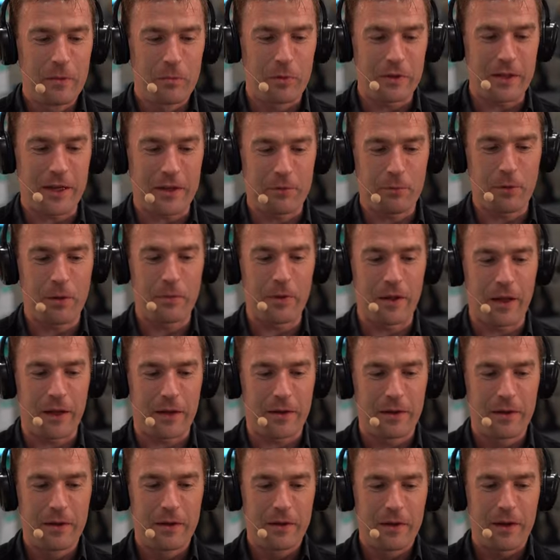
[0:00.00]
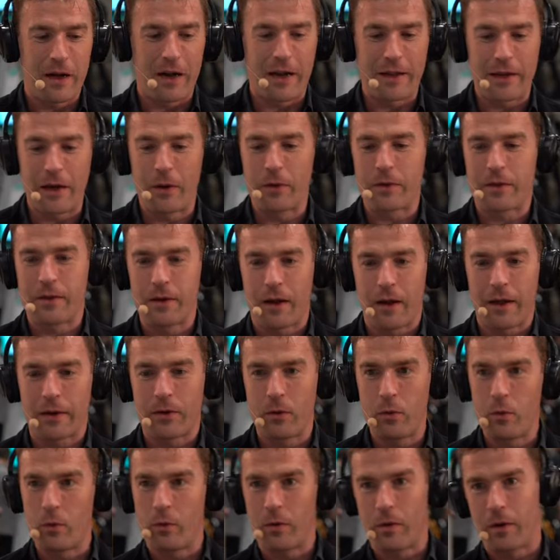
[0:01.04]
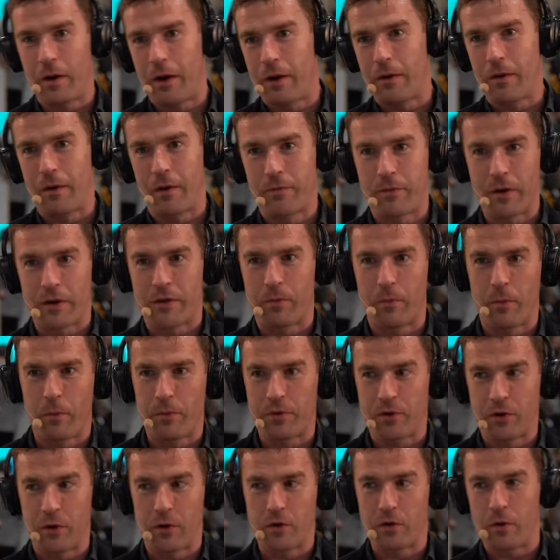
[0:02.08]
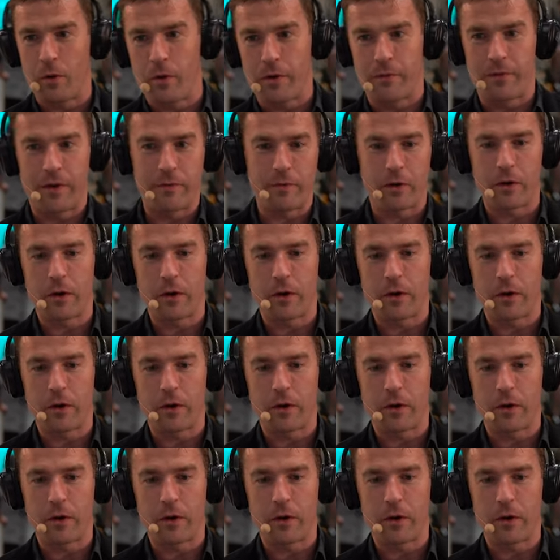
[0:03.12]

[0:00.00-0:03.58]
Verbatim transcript: But that's probably like, and I know it's not like, ooh, I've got some obscure tool you've yeah.